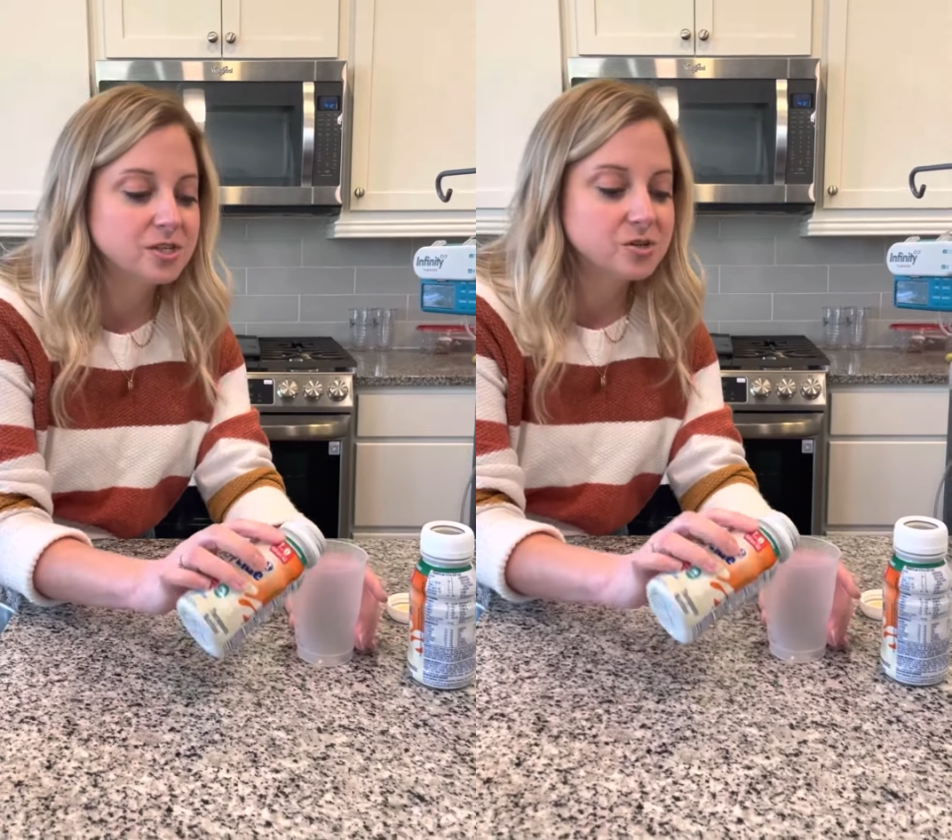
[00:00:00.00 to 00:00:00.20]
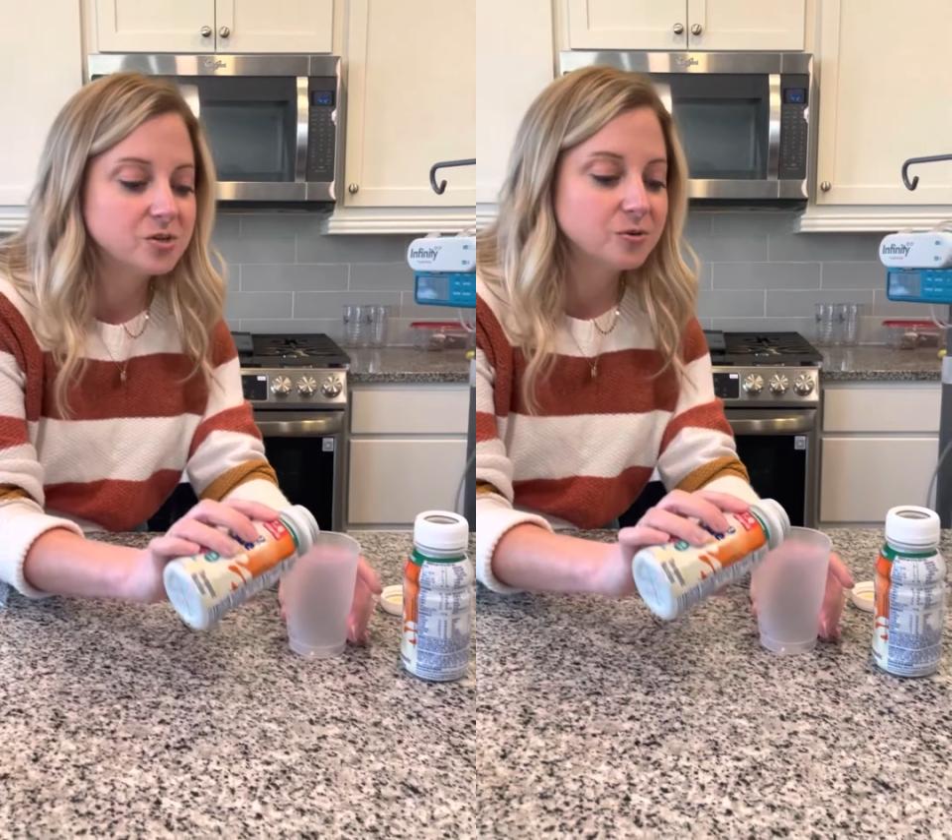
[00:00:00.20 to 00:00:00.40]

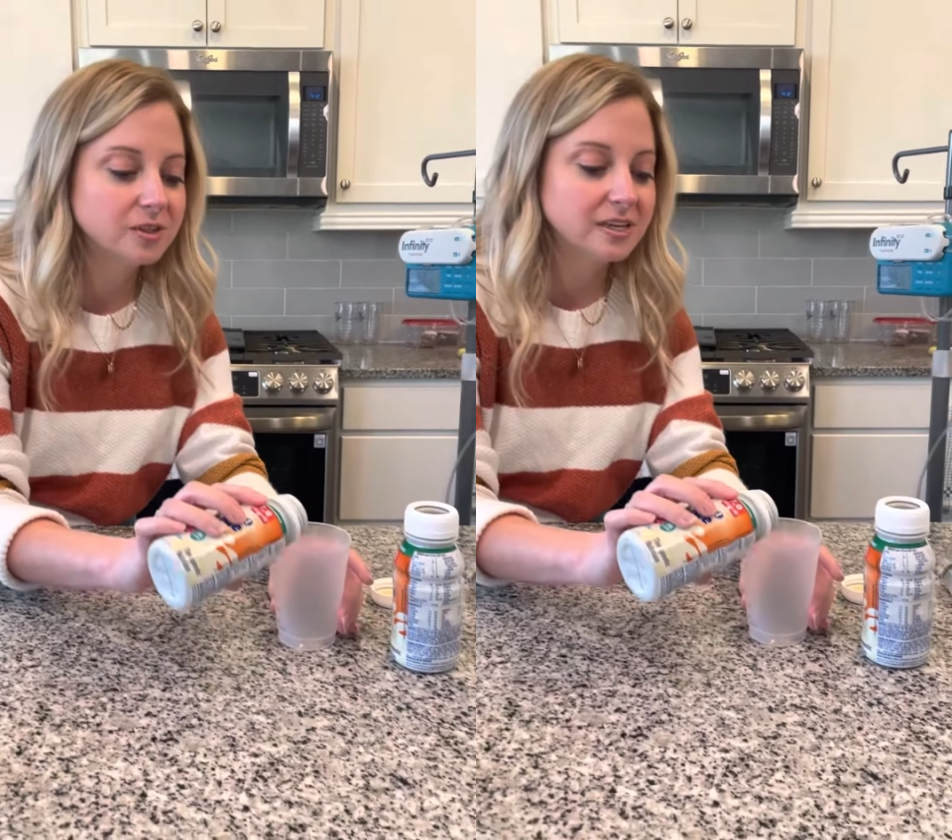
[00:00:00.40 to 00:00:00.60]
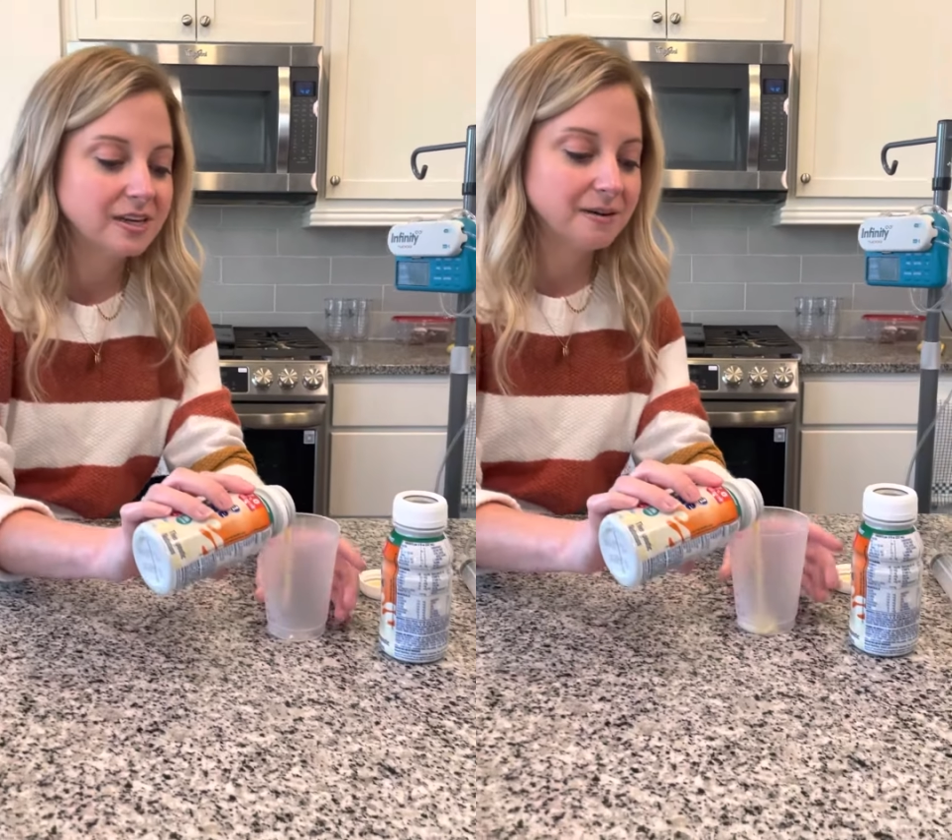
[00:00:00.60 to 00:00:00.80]
to
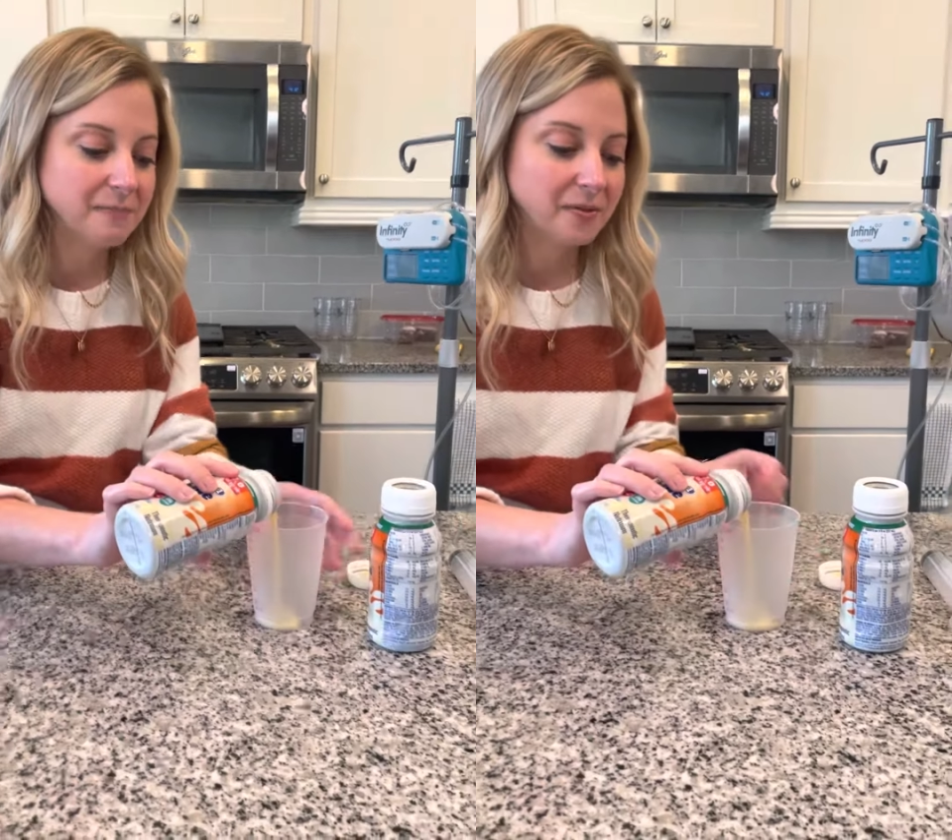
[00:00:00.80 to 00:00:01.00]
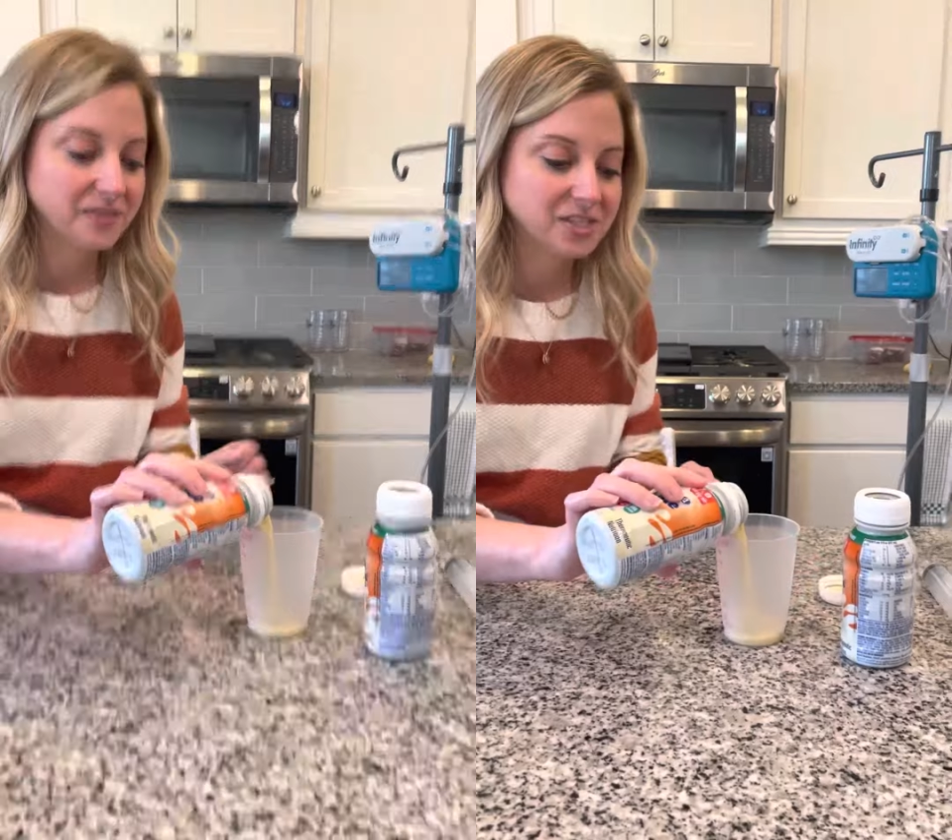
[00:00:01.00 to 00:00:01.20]
the
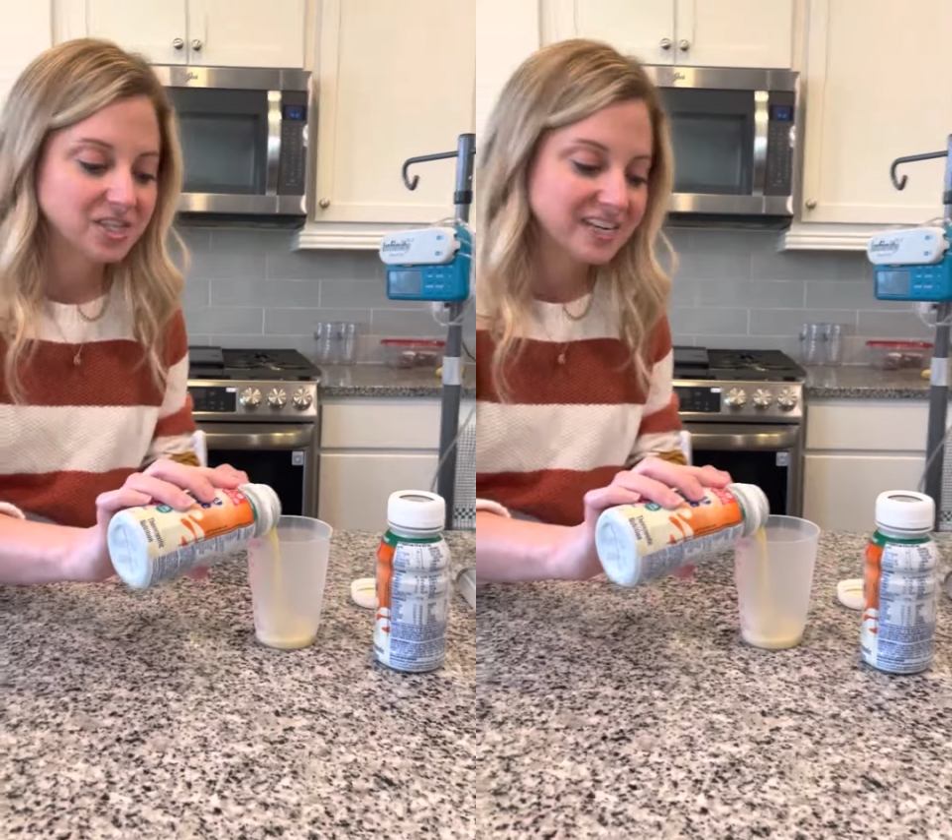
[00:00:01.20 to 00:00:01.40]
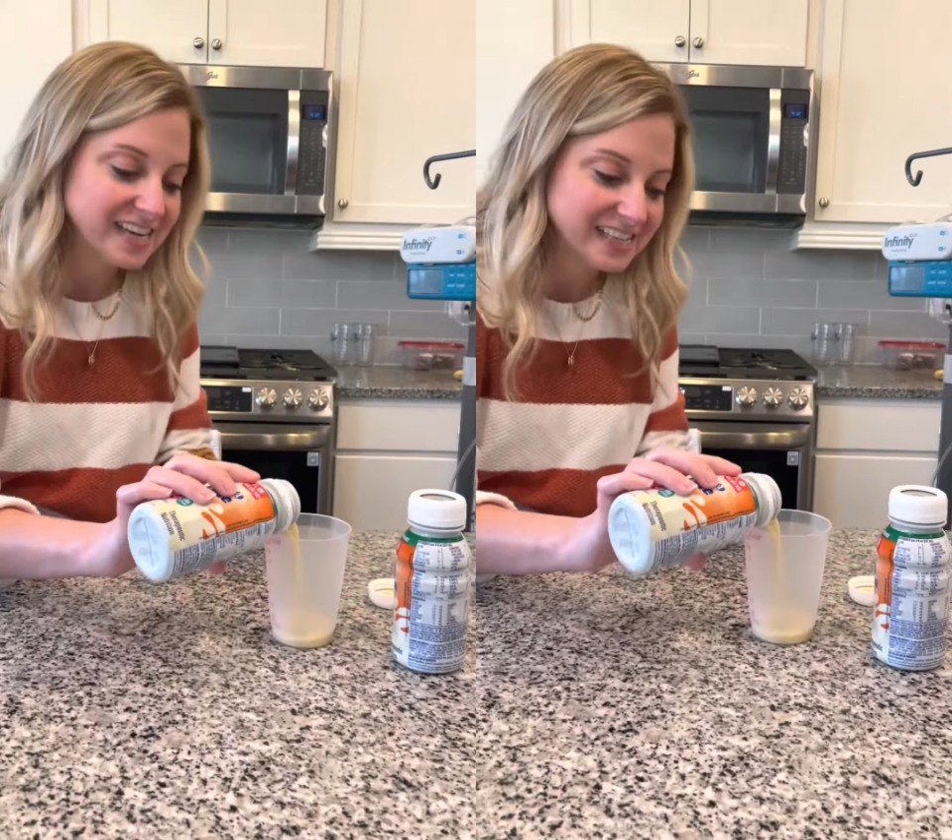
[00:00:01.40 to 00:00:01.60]
amount that
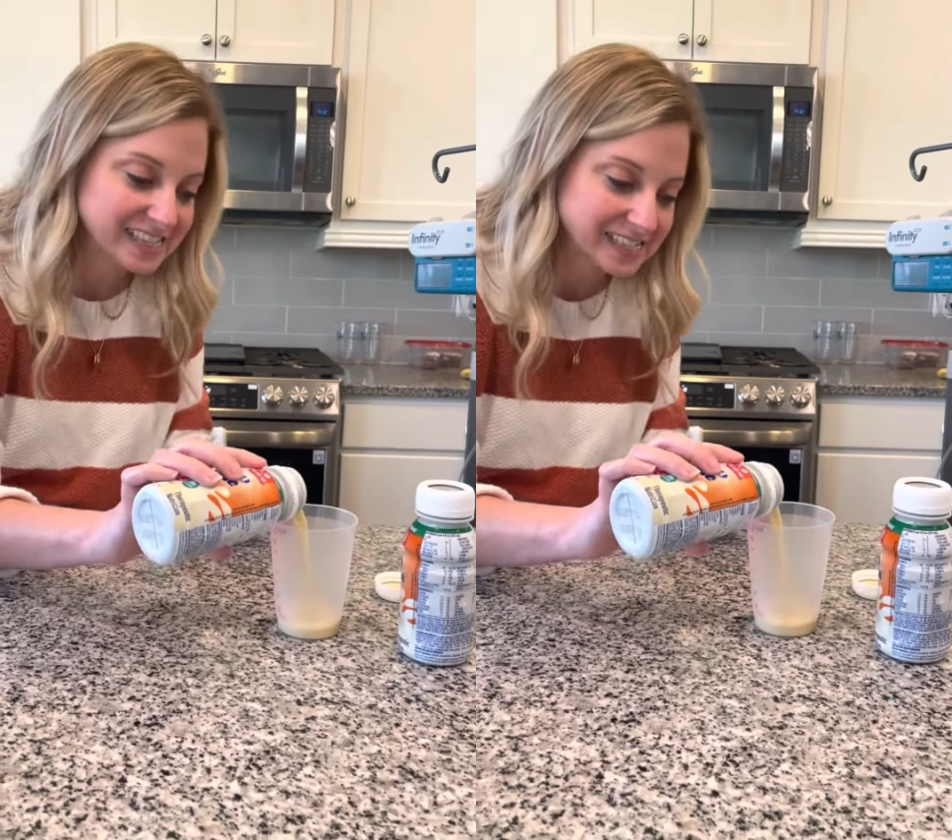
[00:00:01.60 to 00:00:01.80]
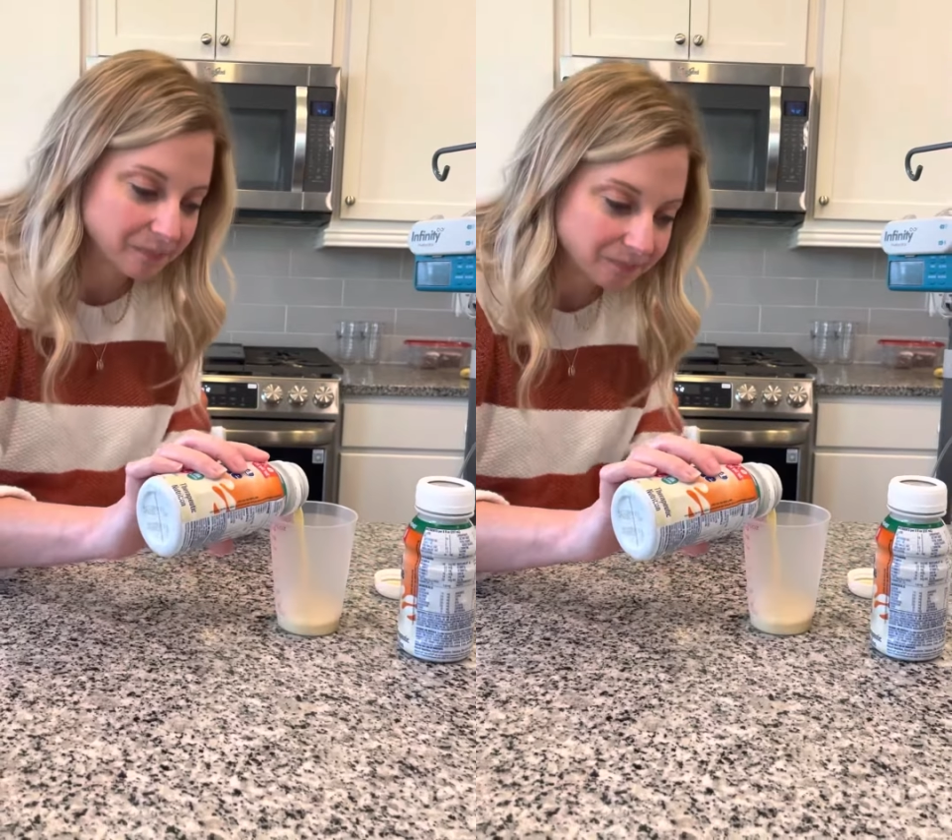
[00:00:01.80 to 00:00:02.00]
she needs.